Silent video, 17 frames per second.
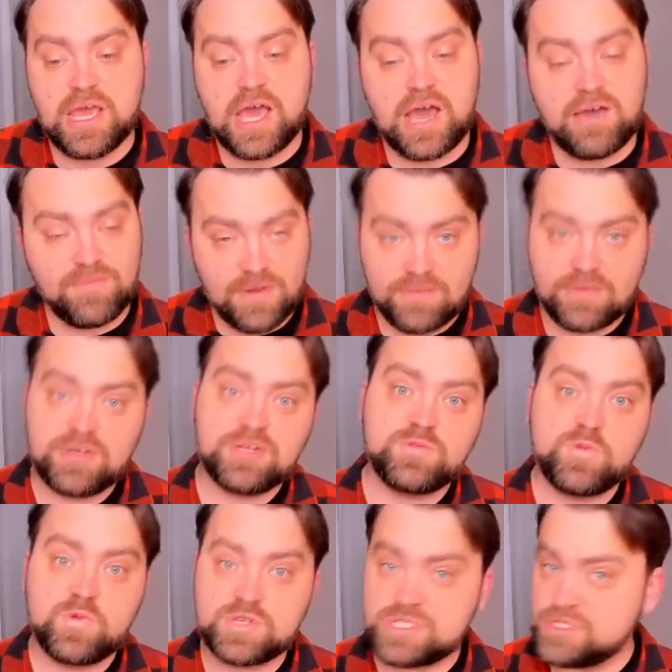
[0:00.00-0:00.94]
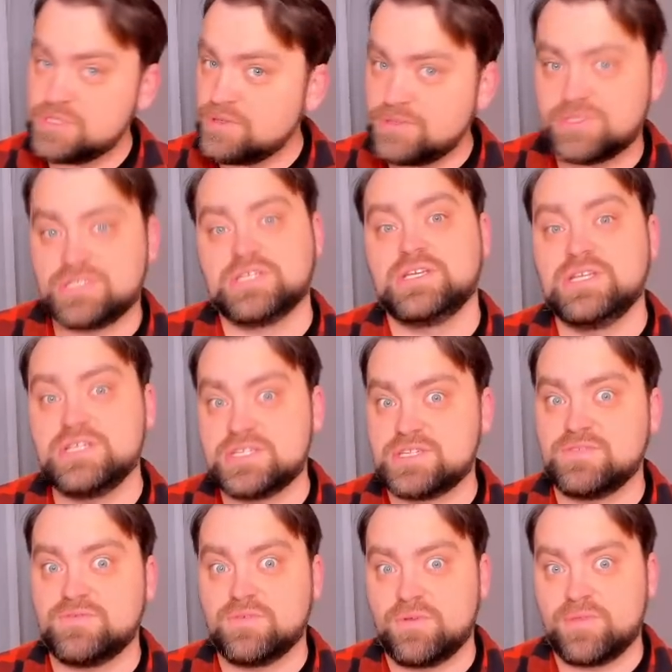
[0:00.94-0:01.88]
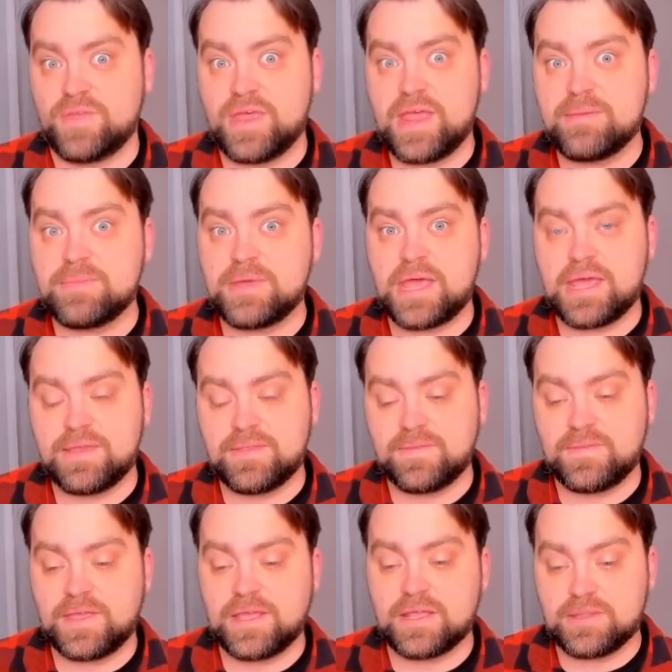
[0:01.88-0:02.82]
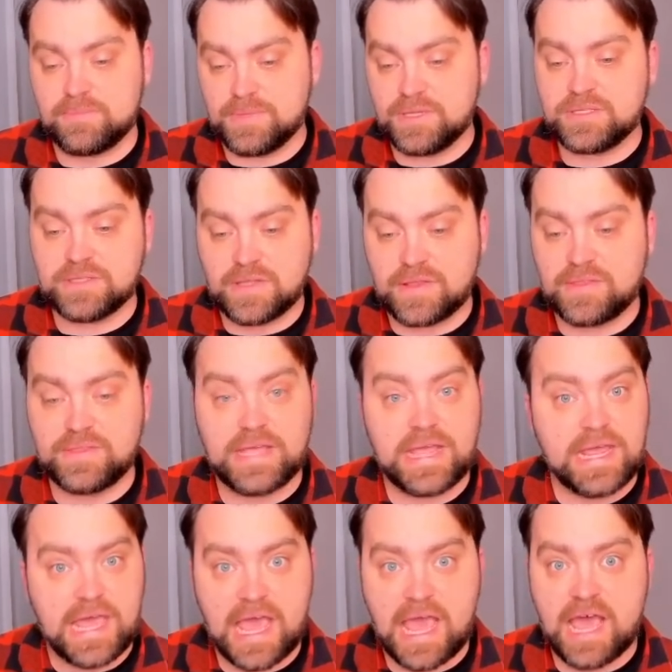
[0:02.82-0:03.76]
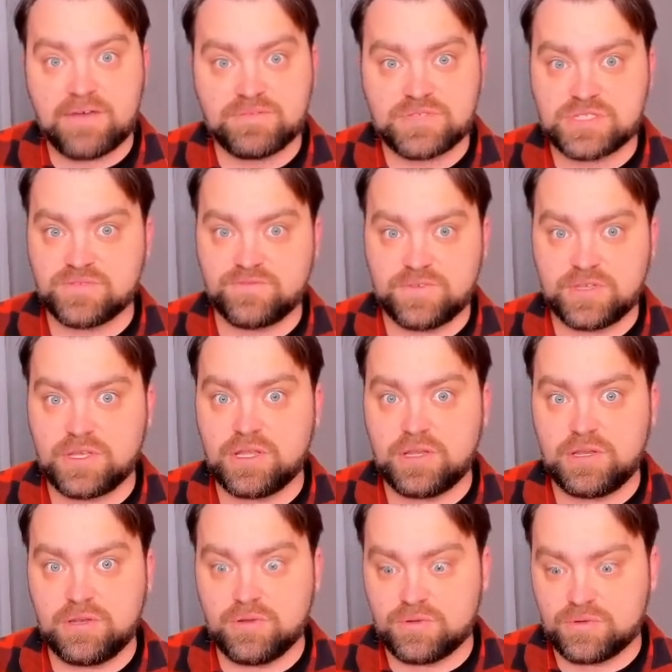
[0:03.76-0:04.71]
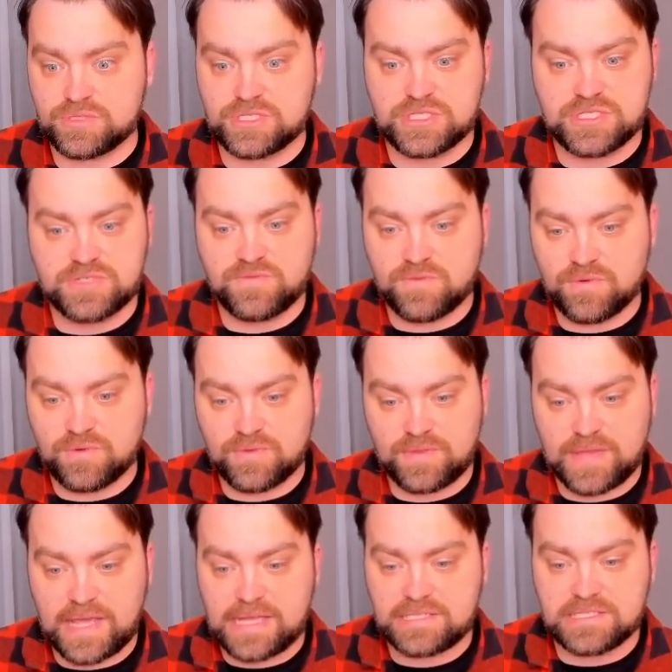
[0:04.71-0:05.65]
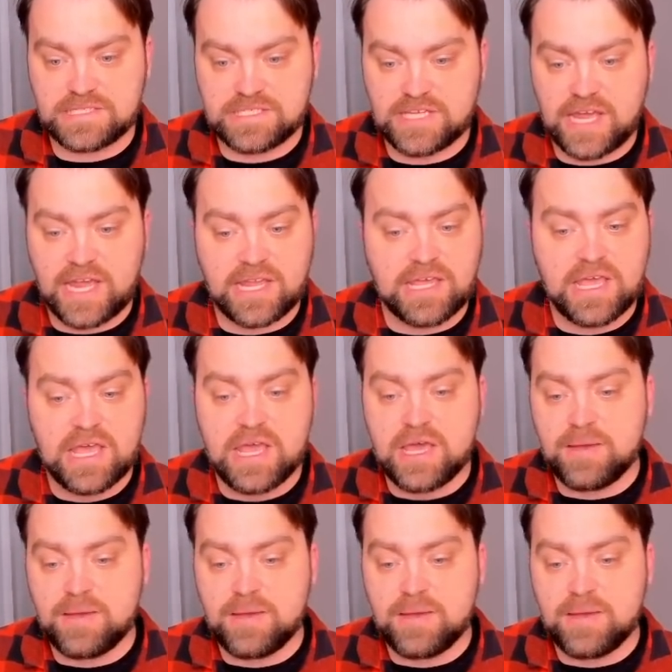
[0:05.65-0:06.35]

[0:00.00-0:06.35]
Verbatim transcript: however it was not easy for them and they admit that they have severe losses for that attack